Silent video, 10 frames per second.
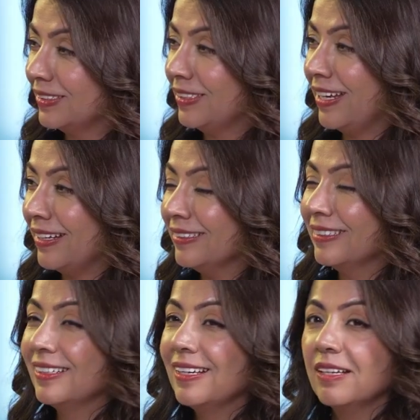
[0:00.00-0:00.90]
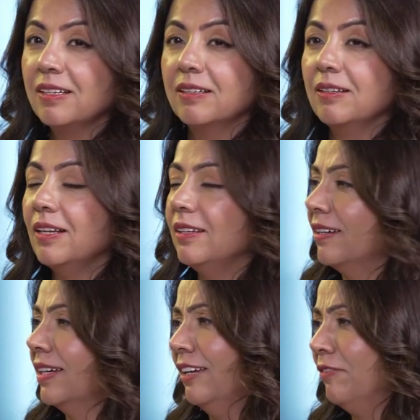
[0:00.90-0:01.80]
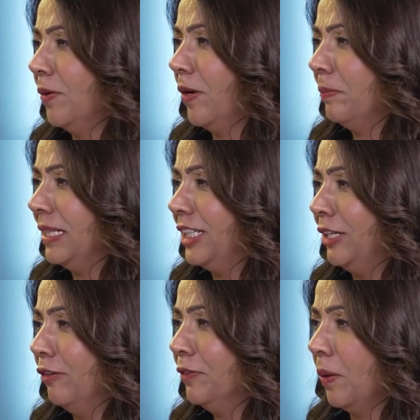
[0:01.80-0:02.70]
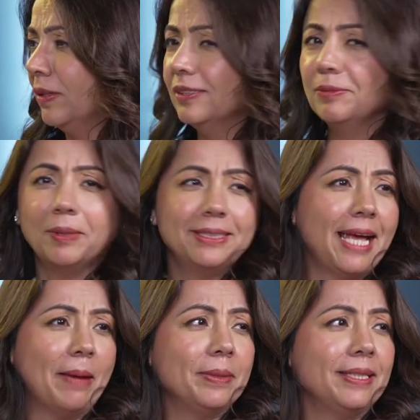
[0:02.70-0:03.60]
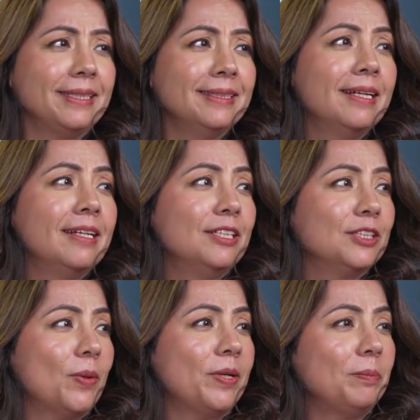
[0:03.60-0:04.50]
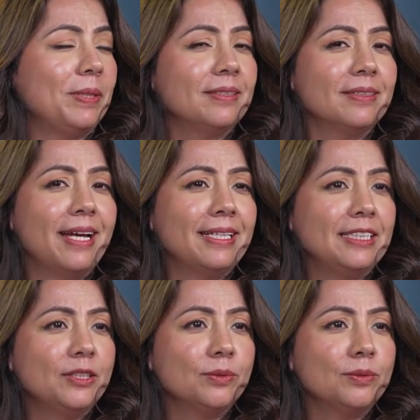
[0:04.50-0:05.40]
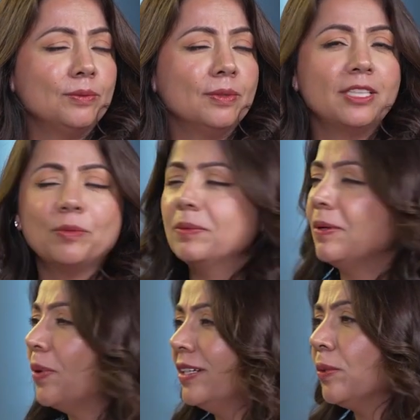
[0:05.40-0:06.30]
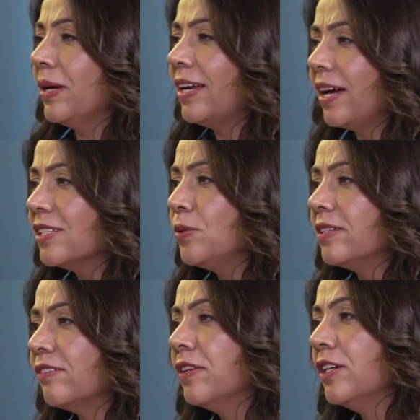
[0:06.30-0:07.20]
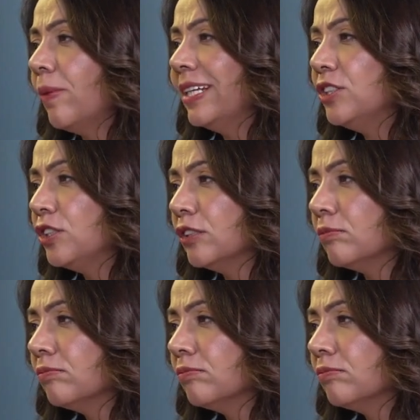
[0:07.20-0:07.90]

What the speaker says: Yeah. I again forgot my chain of thoughts. What's happening? Sorry, Peter. I asked you a different question.